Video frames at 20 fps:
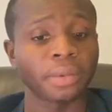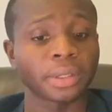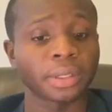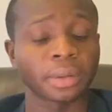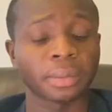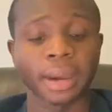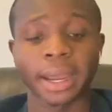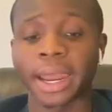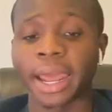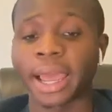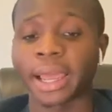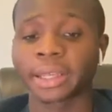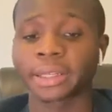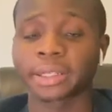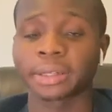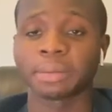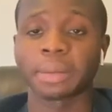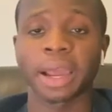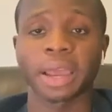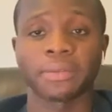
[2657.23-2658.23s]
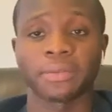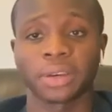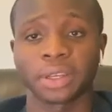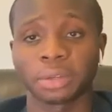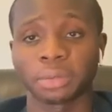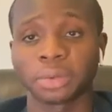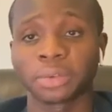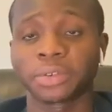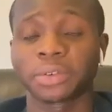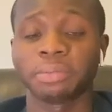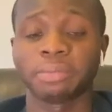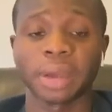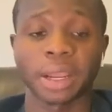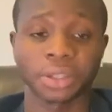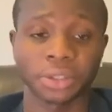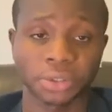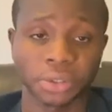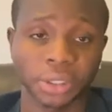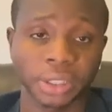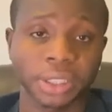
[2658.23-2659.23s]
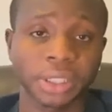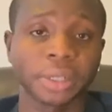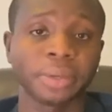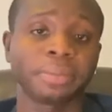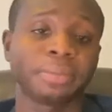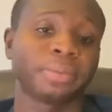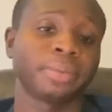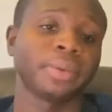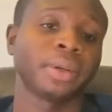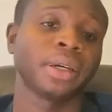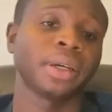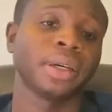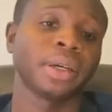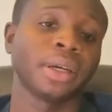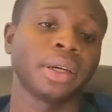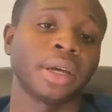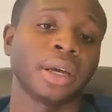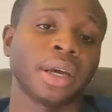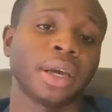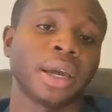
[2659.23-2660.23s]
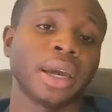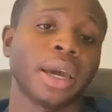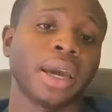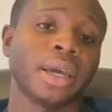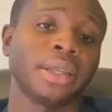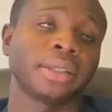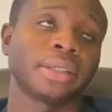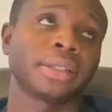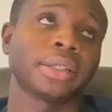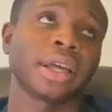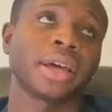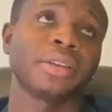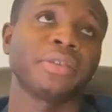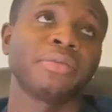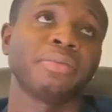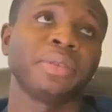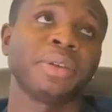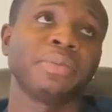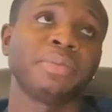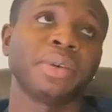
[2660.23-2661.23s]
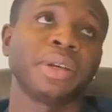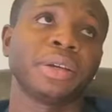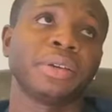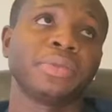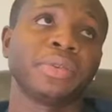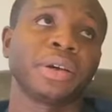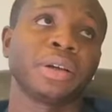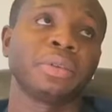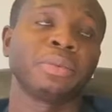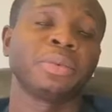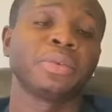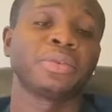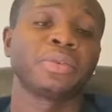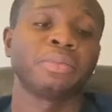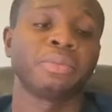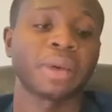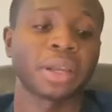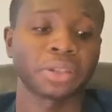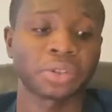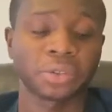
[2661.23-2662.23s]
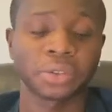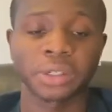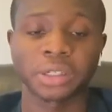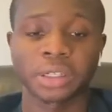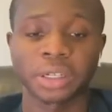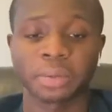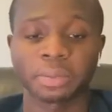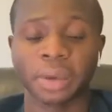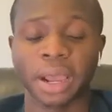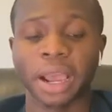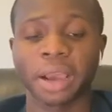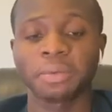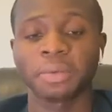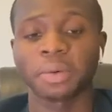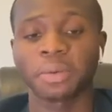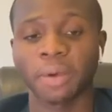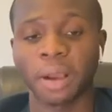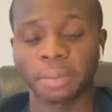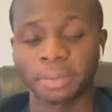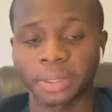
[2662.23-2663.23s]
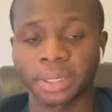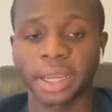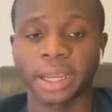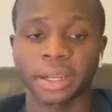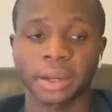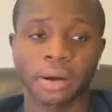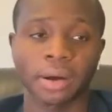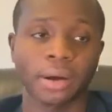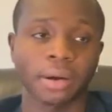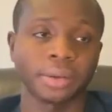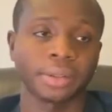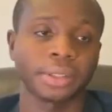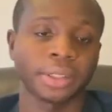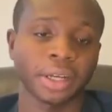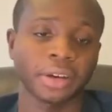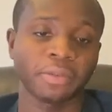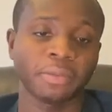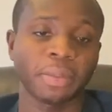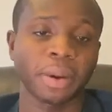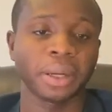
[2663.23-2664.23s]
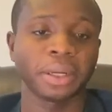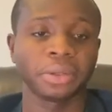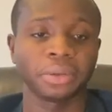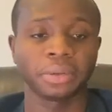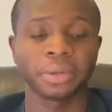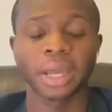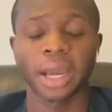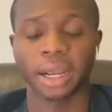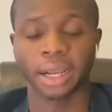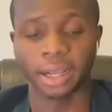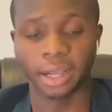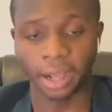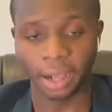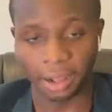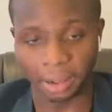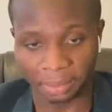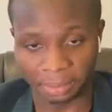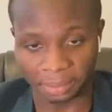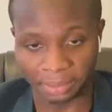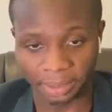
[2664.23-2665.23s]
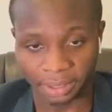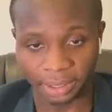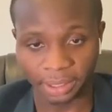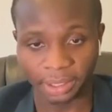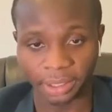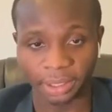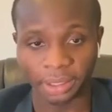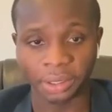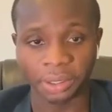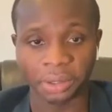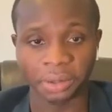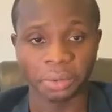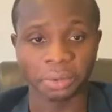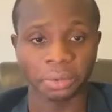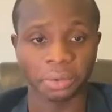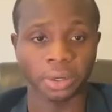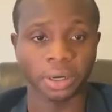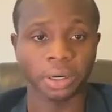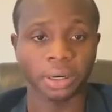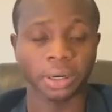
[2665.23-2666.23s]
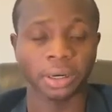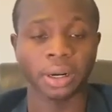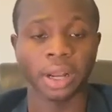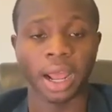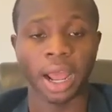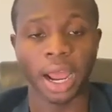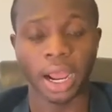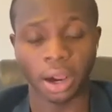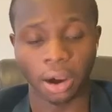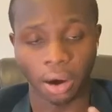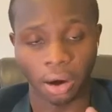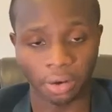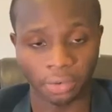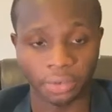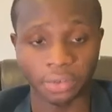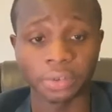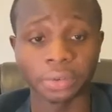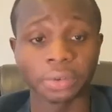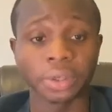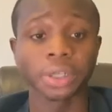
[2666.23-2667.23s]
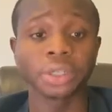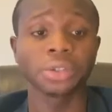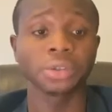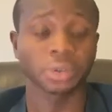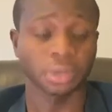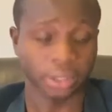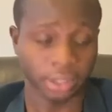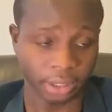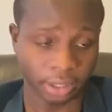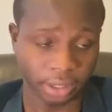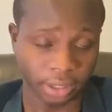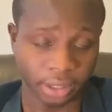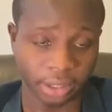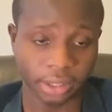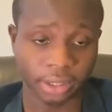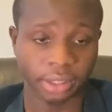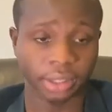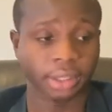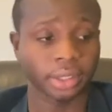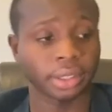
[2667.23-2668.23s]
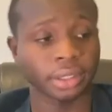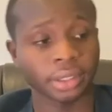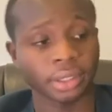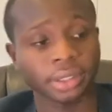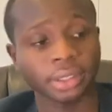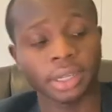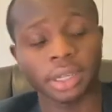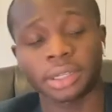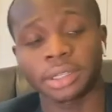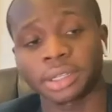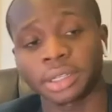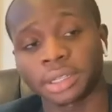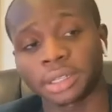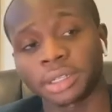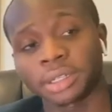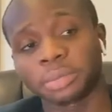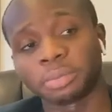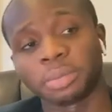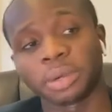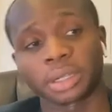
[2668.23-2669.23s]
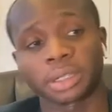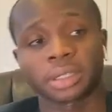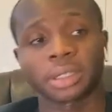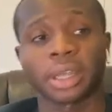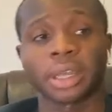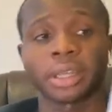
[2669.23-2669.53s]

somebody asked, am I available for mentorship? Instead of me being available for mentorship, I have a website called jeffbadu.com where I offer resources such as books